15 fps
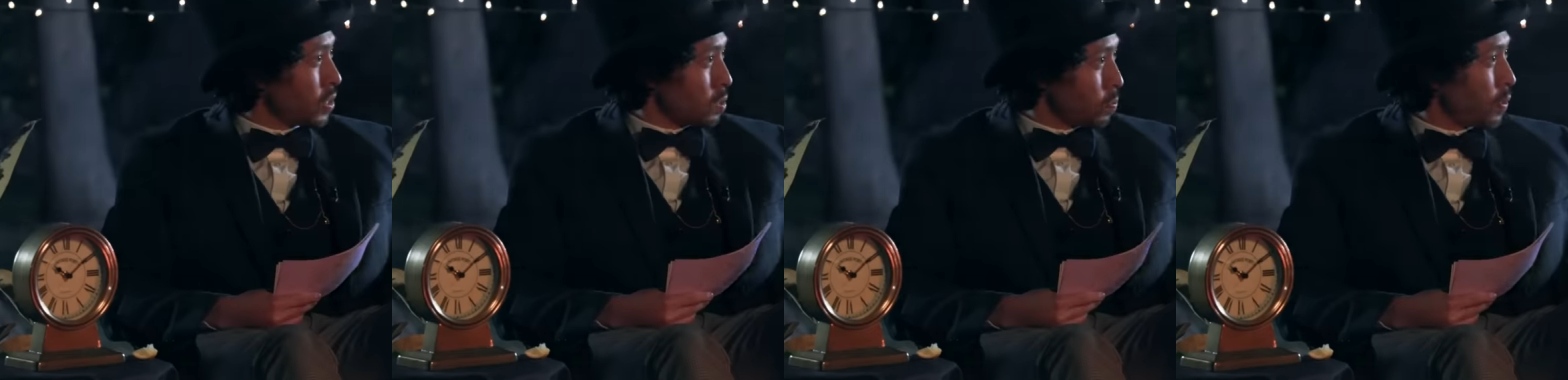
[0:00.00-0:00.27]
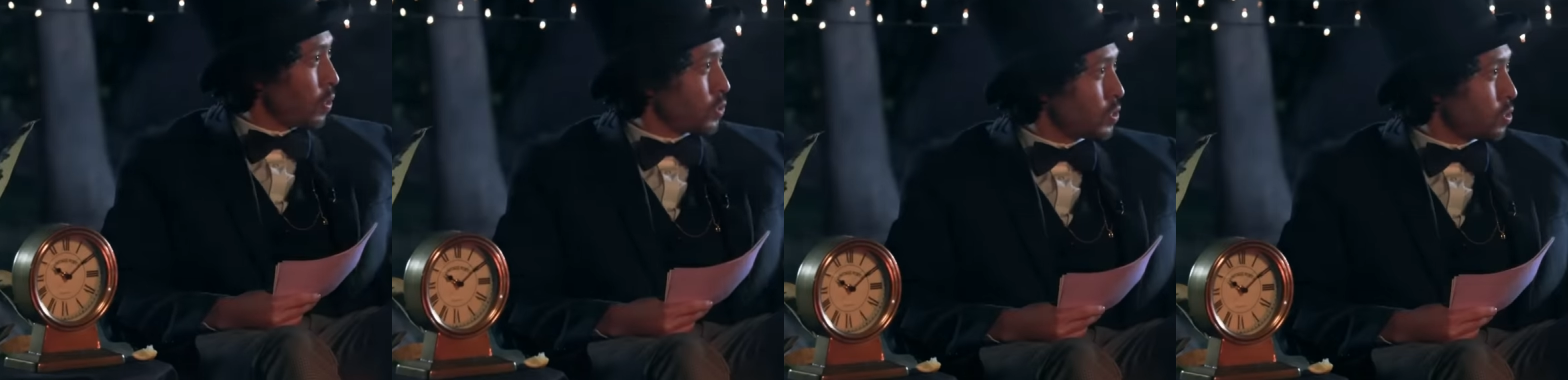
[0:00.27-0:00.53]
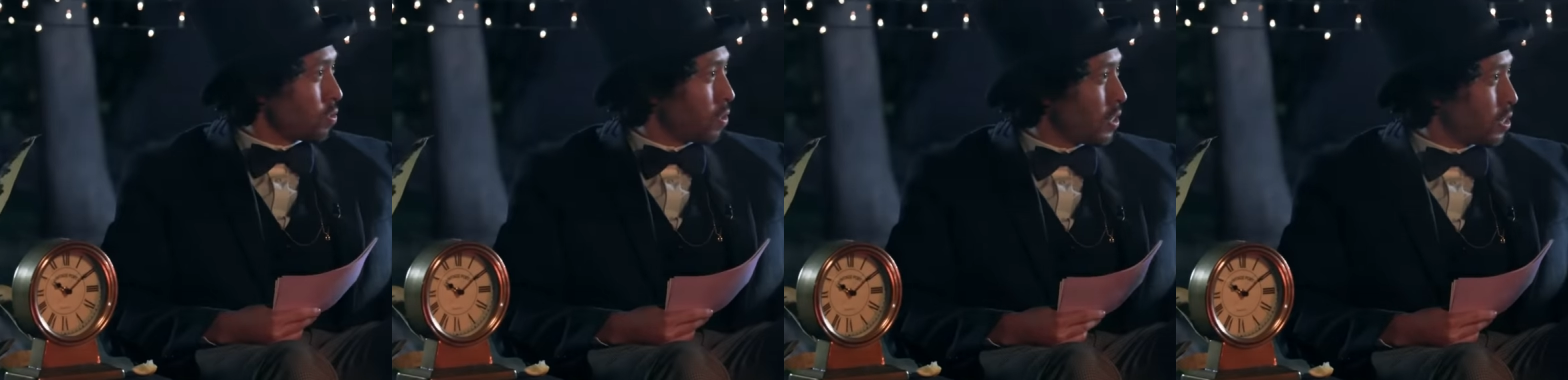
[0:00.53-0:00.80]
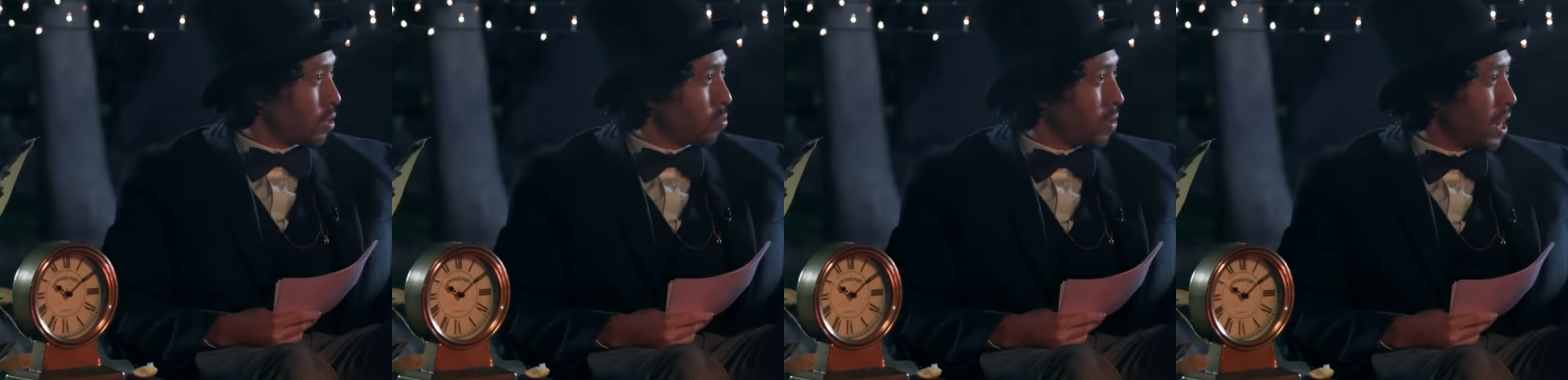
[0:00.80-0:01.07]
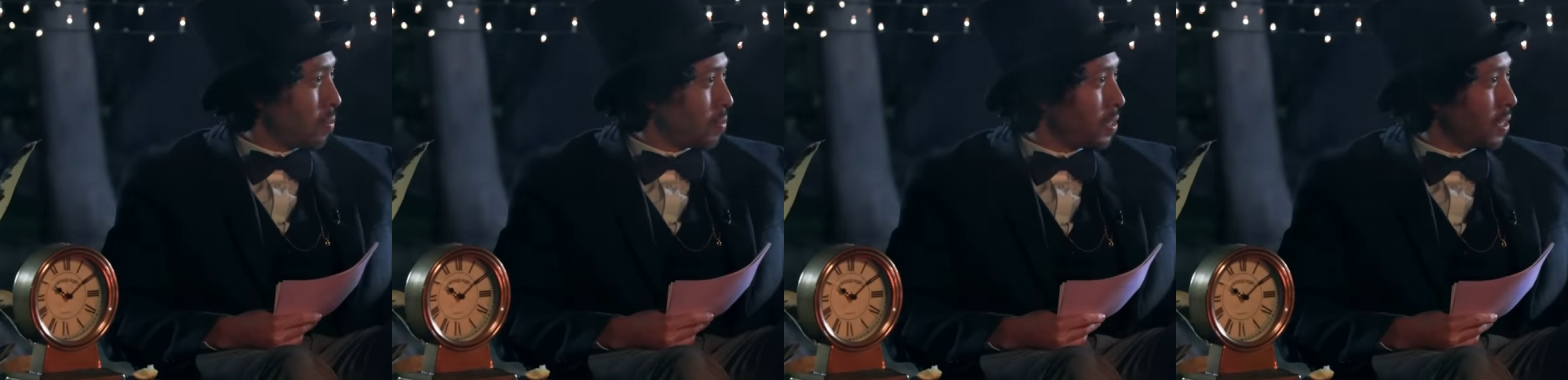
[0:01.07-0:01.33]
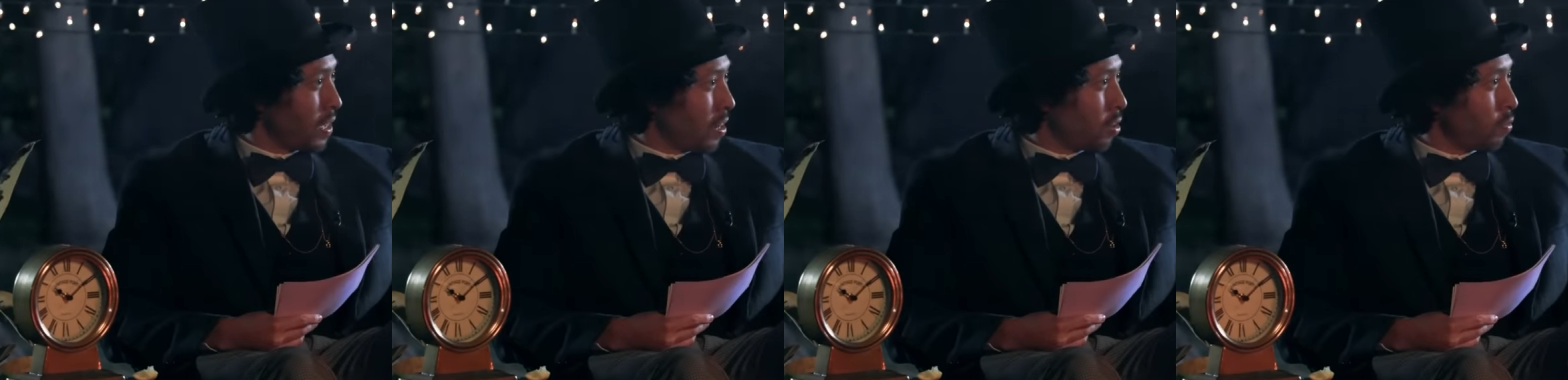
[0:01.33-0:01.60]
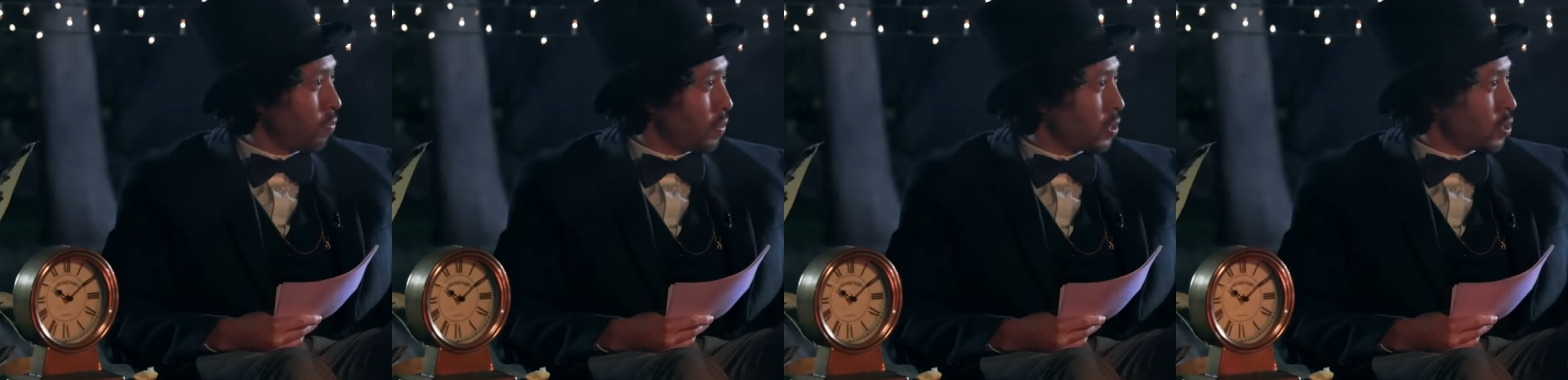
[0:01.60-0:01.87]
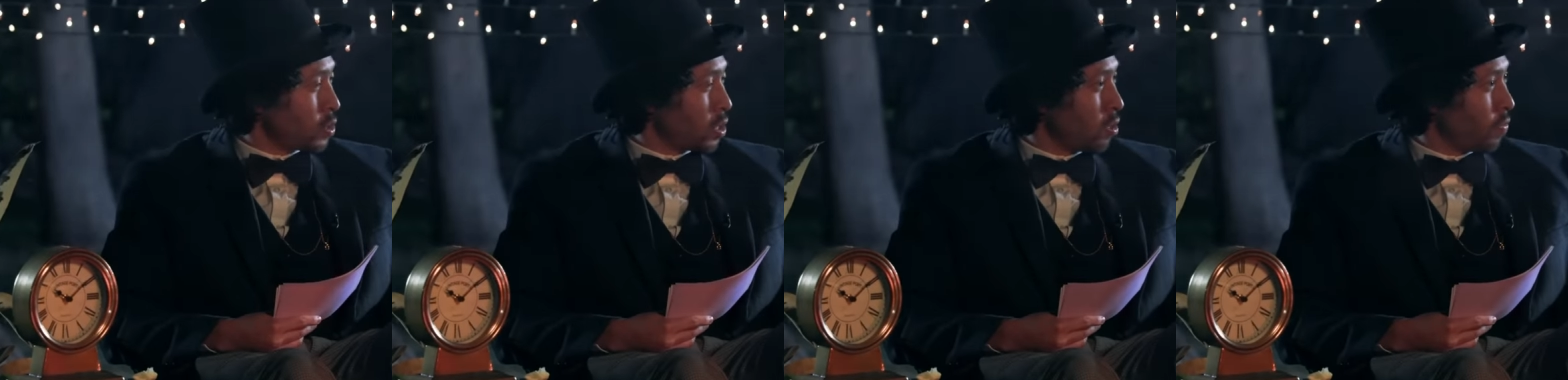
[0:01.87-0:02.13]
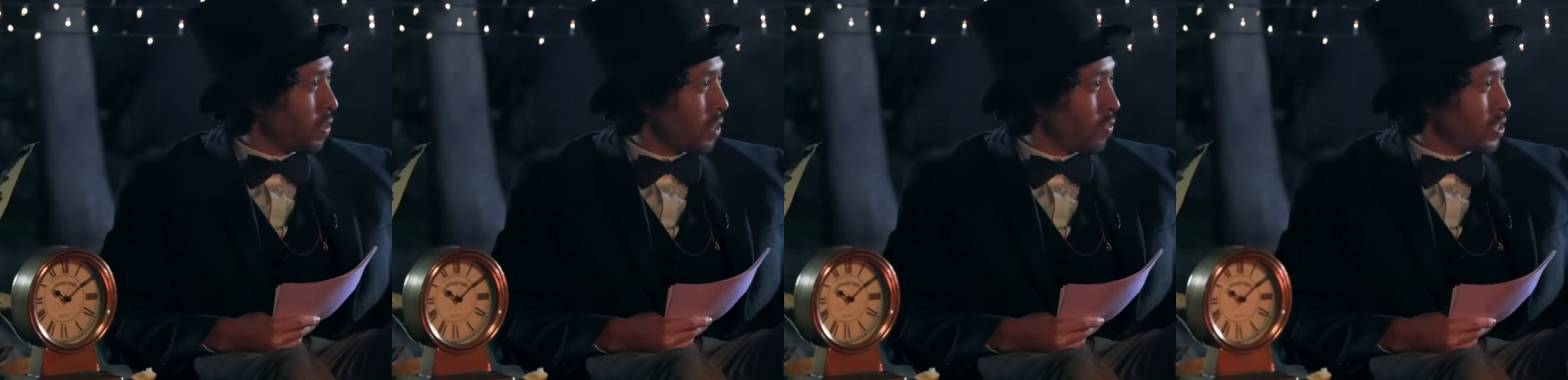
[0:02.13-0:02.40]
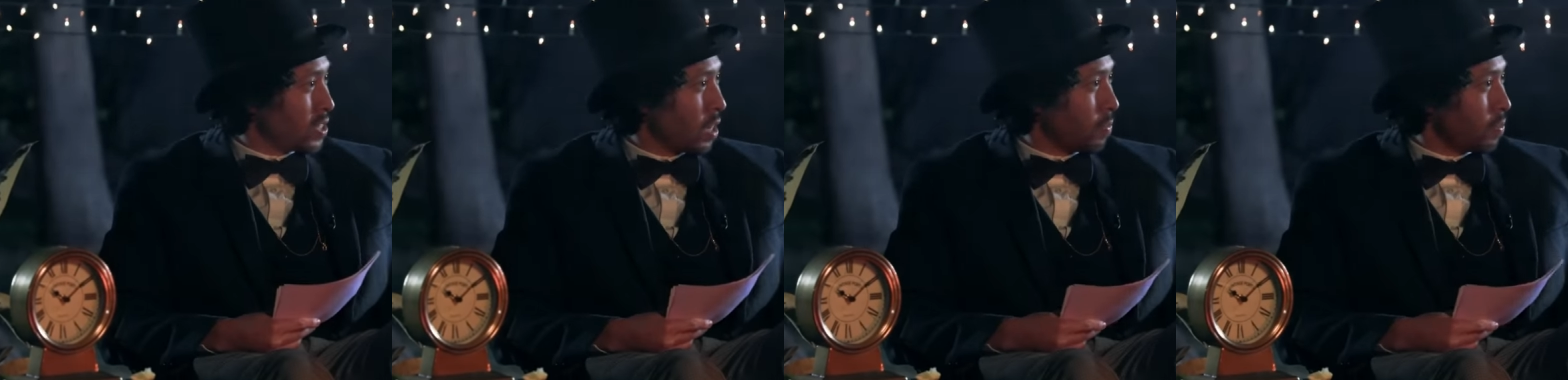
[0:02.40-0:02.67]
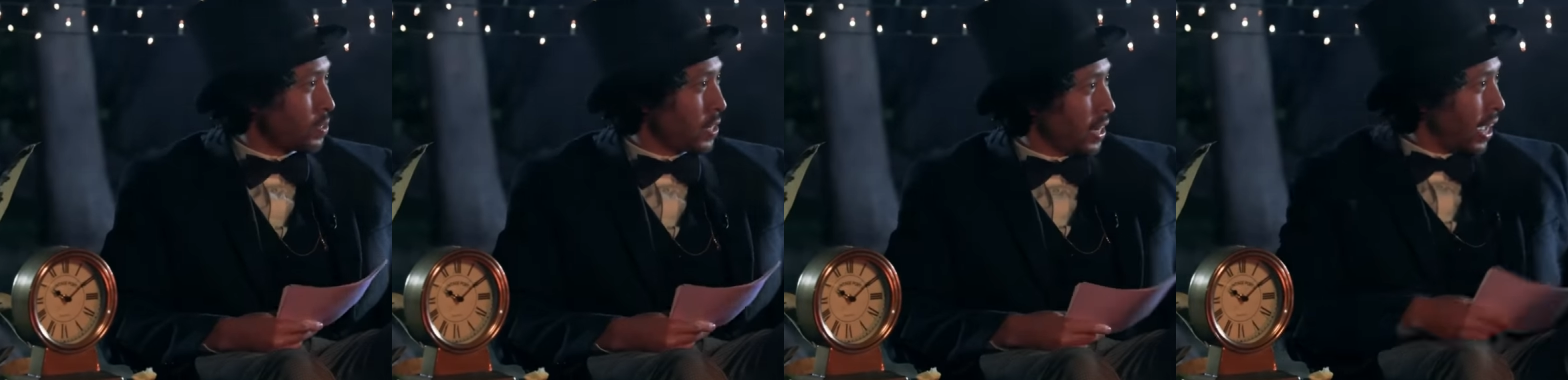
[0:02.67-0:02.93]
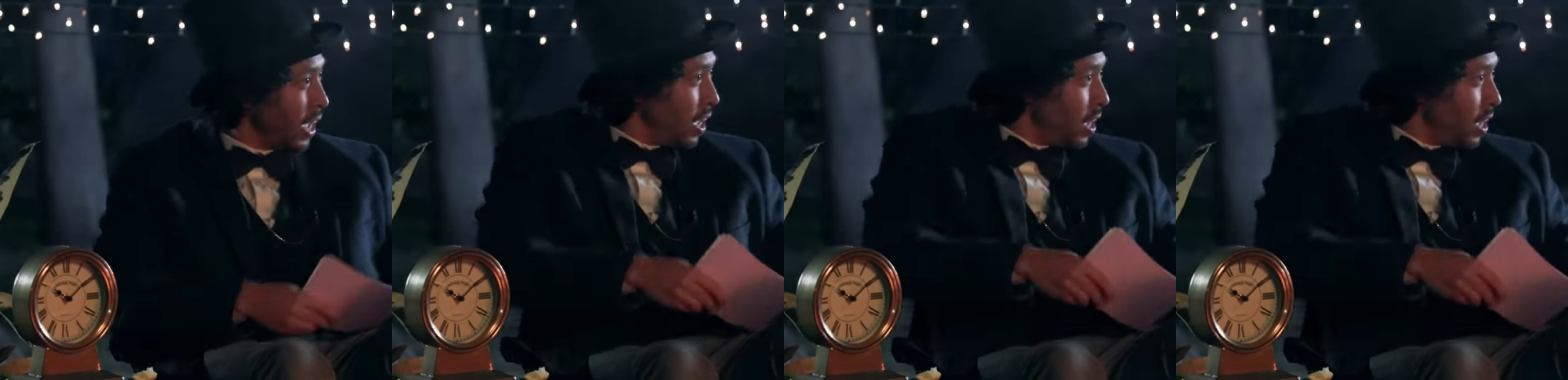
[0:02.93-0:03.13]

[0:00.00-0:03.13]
Speaker 1: this person tried to grab the elf on the shelf and every time it was like,